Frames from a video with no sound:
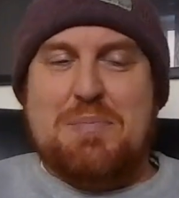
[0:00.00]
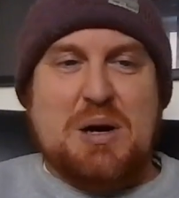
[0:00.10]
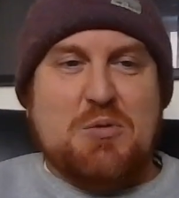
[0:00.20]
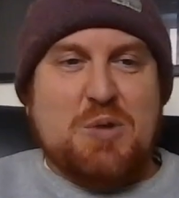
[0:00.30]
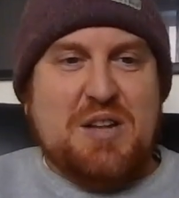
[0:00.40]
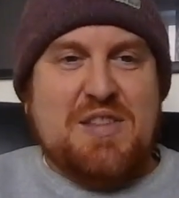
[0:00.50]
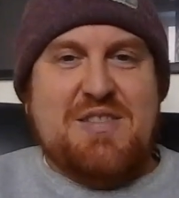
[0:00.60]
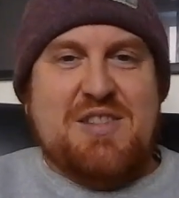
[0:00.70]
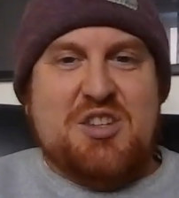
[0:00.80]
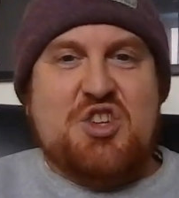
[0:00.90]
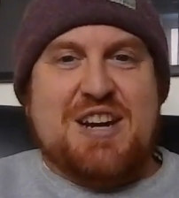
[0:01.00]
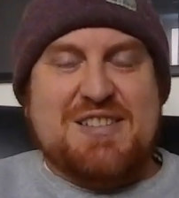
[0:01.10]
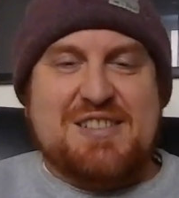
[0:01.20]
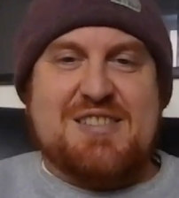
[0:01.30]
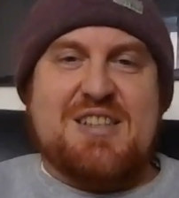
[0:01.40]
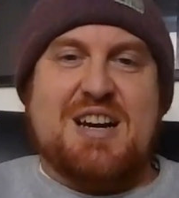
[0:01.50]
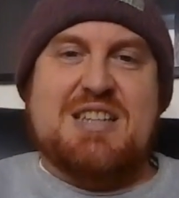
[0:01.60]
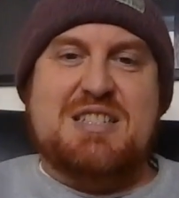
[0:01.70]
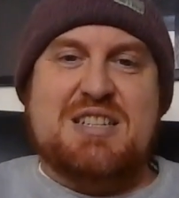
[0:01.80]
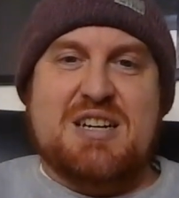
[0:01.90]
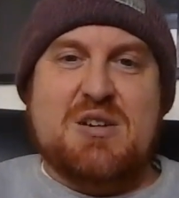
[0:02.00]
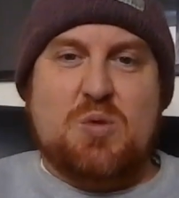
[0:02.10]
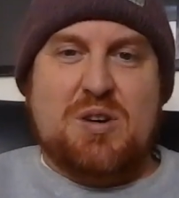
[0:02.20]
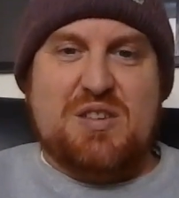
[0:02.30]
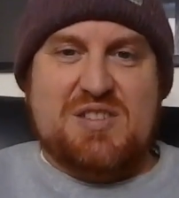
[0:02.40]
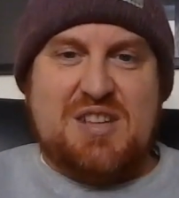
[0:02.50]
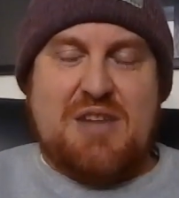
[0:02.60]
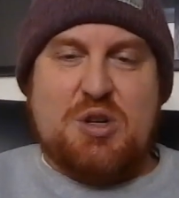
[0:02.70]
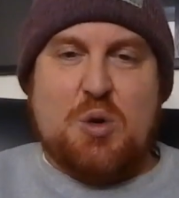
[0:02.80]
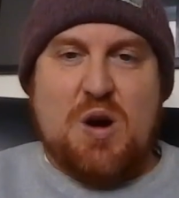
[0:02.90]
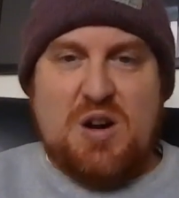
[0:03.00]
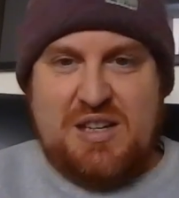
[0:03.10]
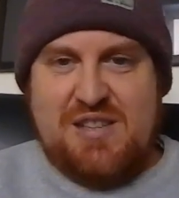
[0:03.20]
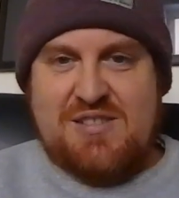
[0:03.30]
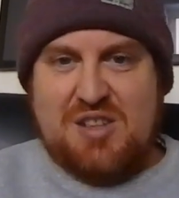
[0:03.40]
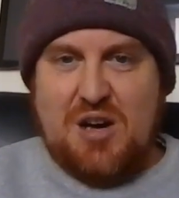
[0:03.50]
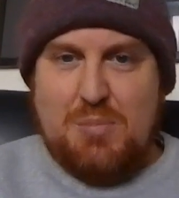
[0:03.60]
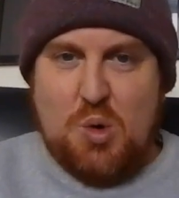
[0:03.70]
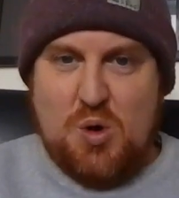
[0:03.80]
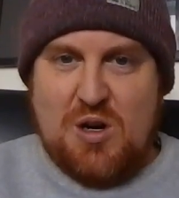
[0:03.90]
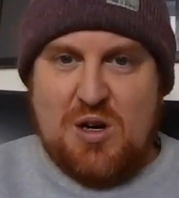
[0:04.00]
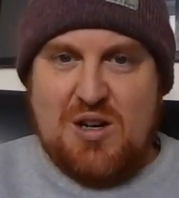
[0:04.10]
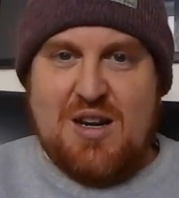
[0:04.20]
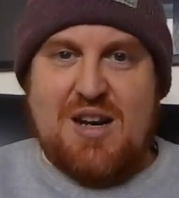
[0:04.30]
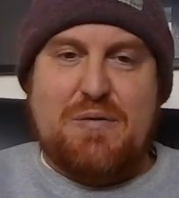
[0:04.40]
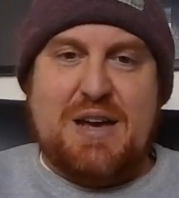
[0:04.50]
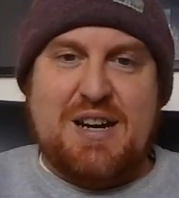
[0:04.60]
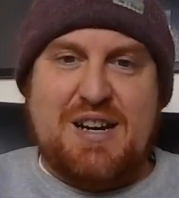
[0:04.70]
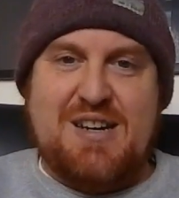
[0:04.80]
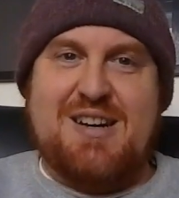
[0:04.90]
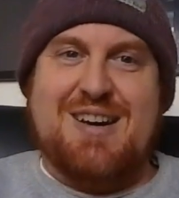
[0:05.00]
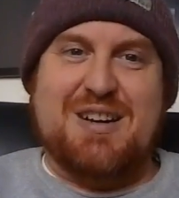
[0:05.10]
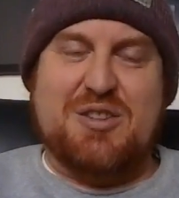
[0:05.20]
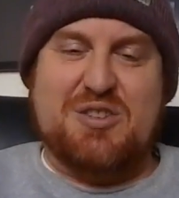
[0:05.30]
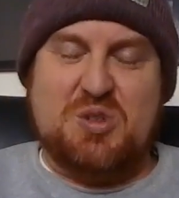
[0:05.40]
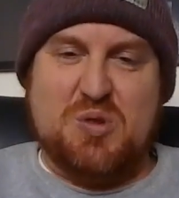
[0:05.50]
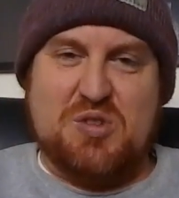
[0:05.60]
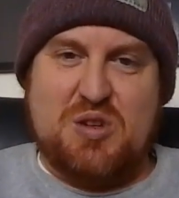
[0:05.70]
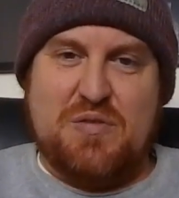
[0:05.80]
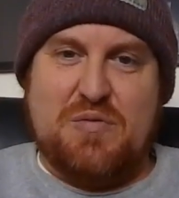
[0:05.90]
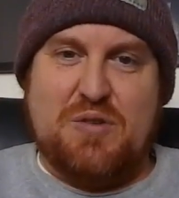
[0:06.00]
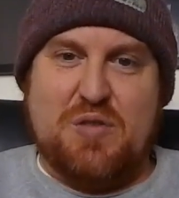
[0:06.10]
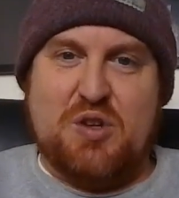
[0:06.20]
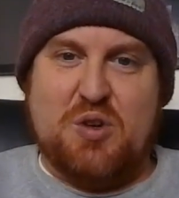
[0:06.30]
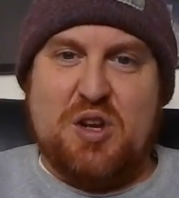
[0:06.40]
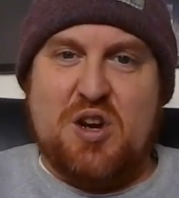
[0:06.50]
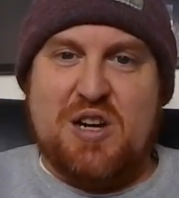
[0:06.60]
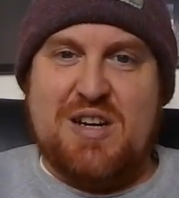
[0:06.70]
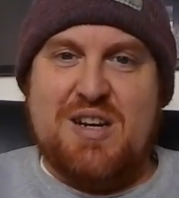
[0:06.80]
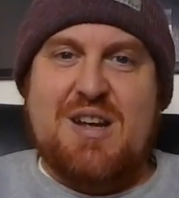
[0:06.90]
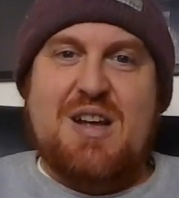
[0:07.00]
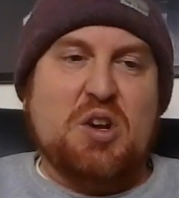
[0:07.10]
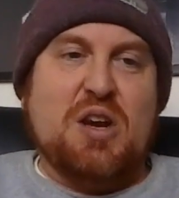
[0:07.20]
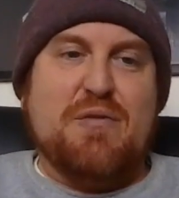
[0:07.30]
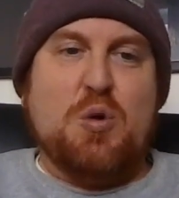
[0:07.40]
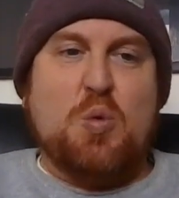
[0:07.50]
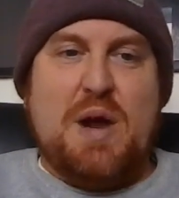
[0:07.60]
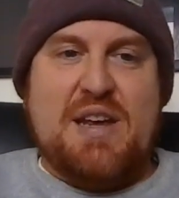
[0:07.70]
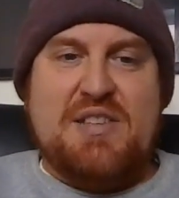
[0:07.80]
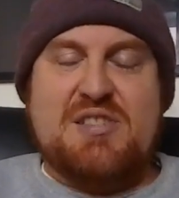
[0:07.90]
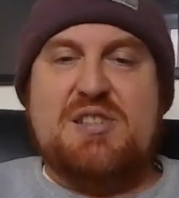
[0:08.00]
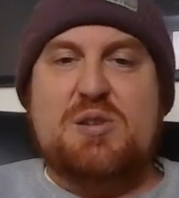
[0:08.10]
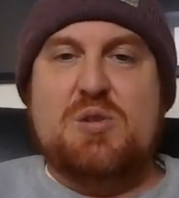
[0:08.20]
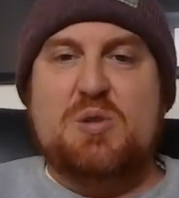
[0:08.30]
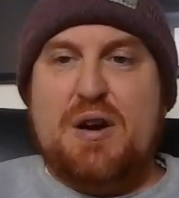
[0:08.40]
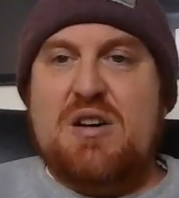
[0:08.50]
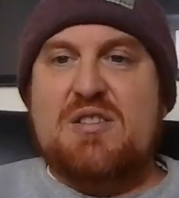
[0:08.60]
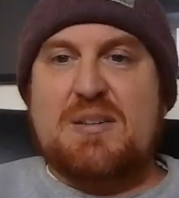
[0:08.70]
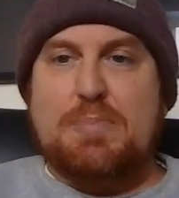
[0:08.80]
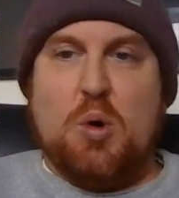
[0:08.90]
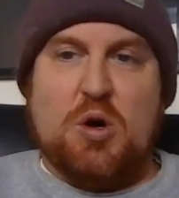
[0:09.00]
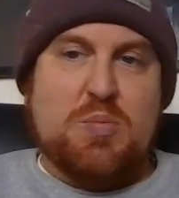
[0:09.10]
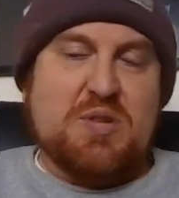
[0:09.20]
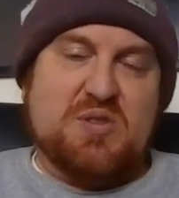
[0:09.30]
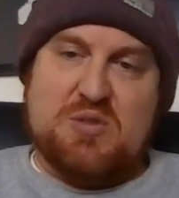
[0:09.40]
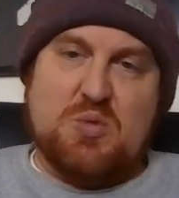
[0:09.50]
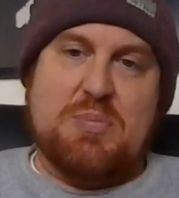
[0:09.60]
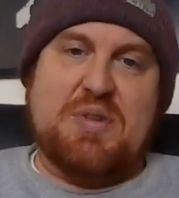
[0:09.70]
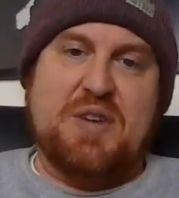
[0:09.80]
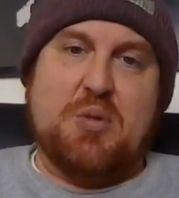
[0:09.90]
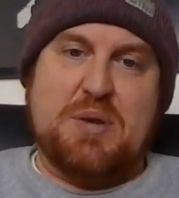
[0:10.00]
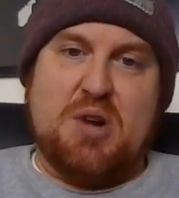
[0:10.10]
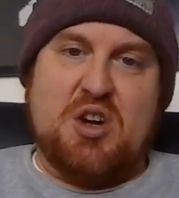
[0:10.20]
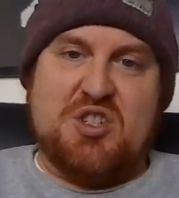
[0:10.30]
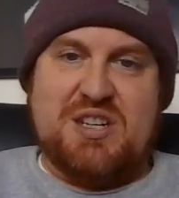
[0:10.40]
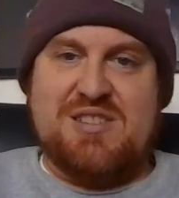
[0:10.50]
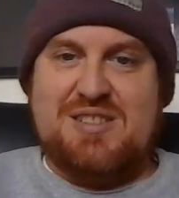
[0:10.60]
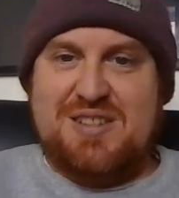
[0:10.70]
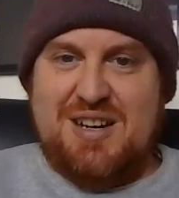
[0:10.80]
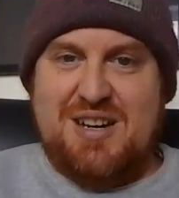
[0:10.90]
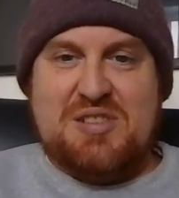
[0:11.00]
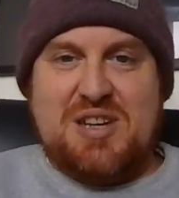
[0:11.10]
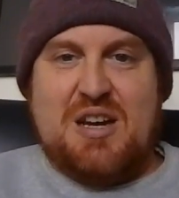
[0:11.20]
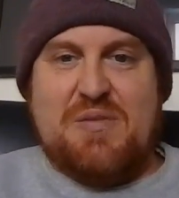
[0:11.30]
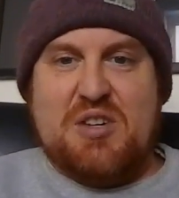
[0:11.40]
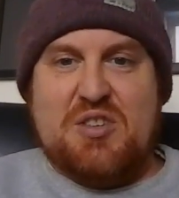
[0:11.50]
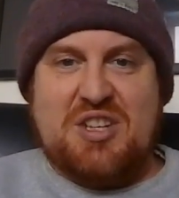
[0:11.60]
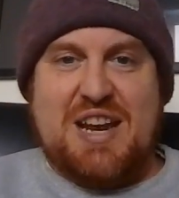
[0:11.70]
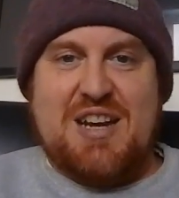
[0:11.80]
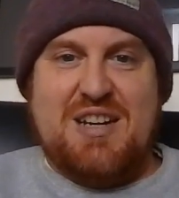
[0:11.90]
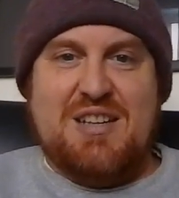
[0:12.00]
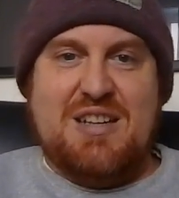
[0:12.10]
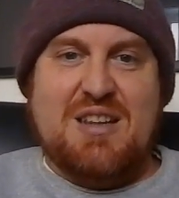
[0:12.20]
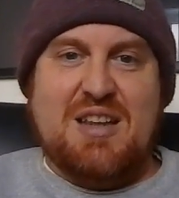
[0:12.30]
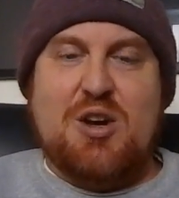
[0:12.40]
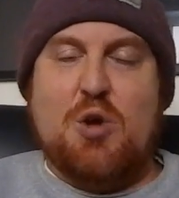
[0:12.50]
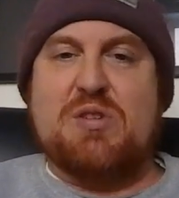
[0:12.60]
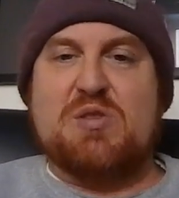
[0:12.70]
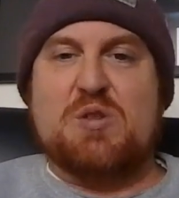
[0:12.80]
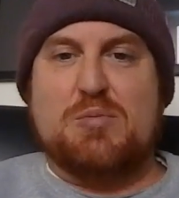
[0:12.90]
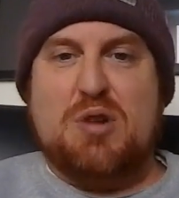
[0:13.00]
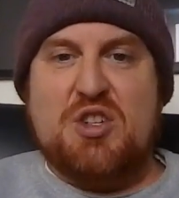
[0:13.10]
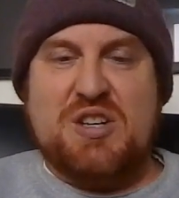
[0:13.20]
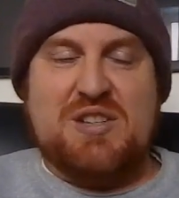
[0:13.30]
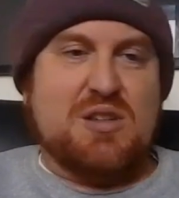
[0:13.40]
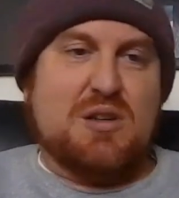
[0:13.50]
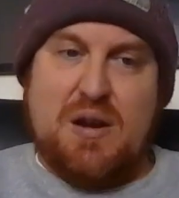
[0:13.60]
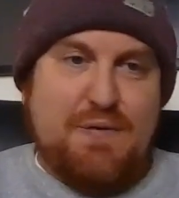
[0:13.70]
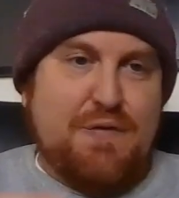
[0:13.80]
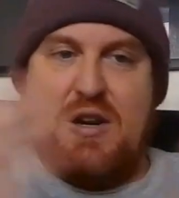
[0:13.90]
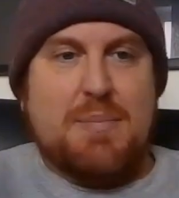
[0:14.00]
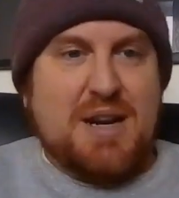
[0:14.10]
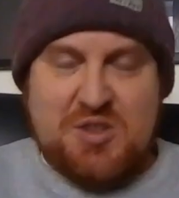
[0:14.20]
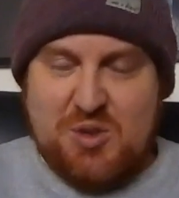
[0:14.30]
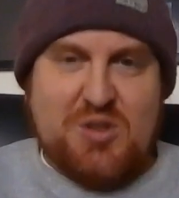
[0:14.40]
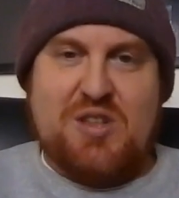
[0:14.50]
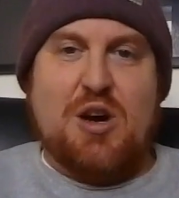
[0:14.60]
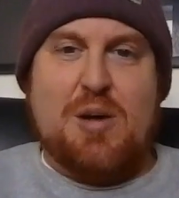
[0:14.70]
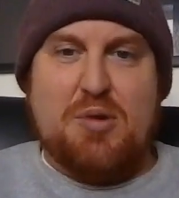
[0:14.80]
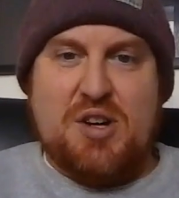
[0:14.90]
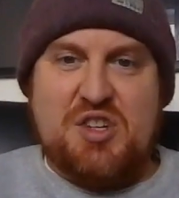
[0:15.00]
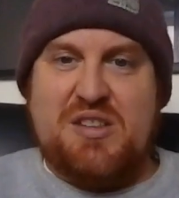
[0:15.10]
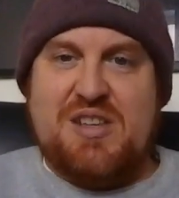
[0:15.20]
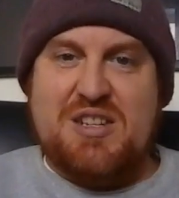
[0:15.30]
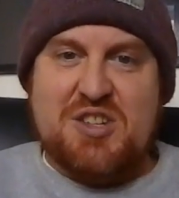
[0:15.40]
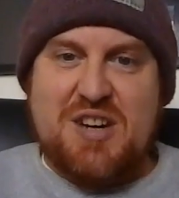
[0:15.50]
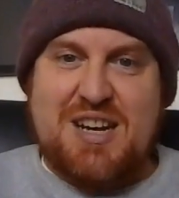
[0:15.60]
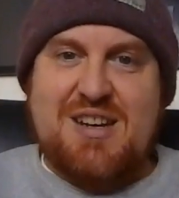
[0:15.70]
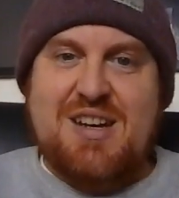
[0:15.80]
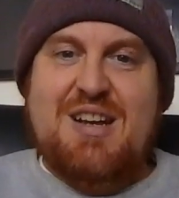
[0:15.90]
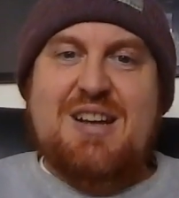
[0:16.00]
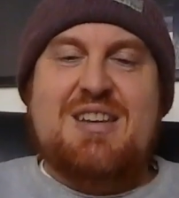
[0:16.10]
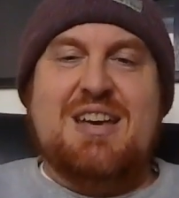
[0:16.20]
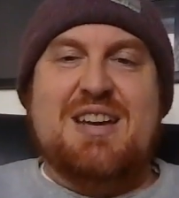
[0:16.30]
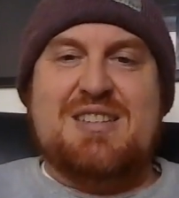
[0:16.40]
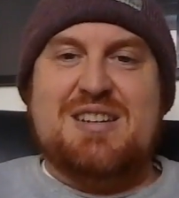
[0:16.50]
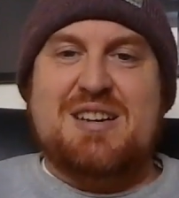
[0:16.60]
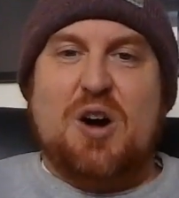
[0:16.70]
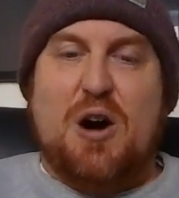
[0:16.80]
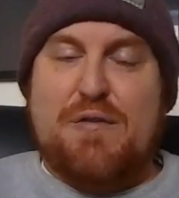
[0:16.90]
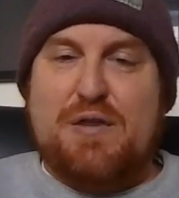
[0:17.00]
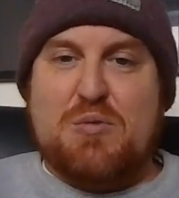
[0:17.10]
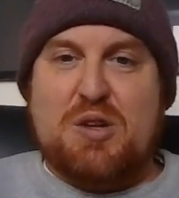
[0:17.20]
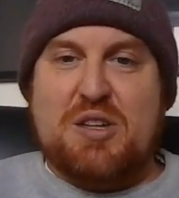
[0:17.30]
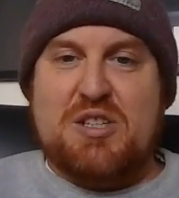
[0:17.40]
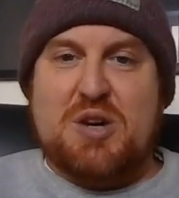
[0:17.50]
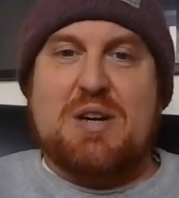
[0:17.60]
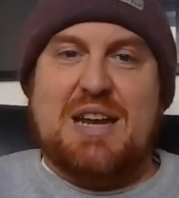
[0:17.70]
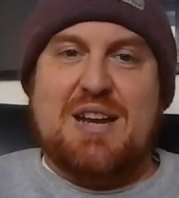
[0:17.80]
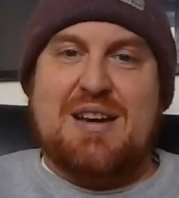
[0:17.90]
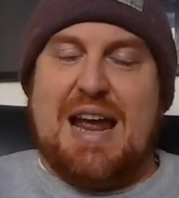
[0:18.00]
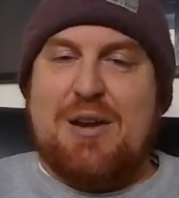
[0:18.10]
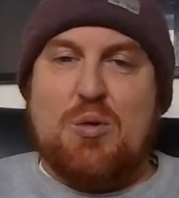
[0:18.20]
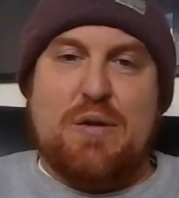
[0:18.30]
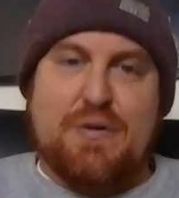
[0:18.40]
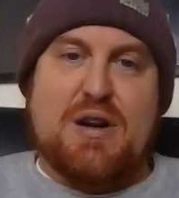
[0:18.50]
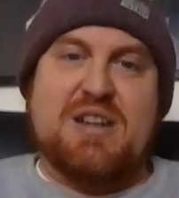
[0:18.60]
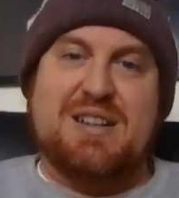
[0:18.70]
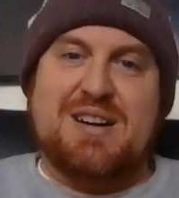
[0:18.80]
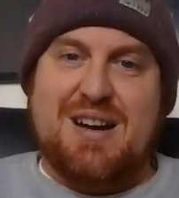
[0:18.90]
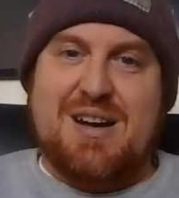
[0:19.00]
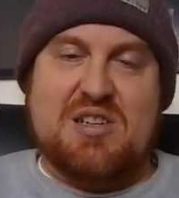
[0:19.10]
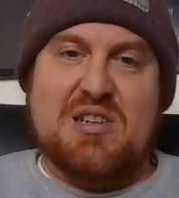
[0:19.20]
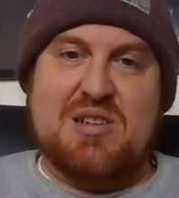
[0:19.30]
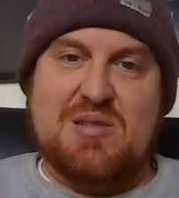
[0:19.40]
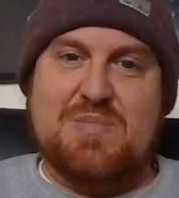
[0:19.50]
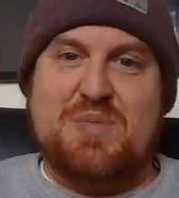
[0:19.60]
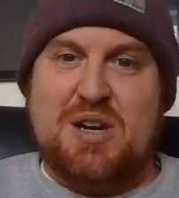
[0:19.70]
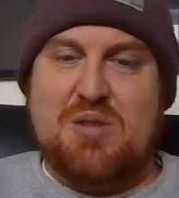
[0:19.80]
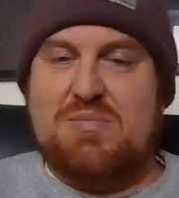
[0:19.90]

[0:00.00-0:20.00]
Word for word: But really the genesis of the idea was Kevin Owocki and Scott Moore, and Vivek and others who were sort of involved early on looking for ways to fund and support open source web development projects. There's this kind of understanding that like open source projects are like fundamental to the operation of the internet, yet often really don't get adequate funding because they're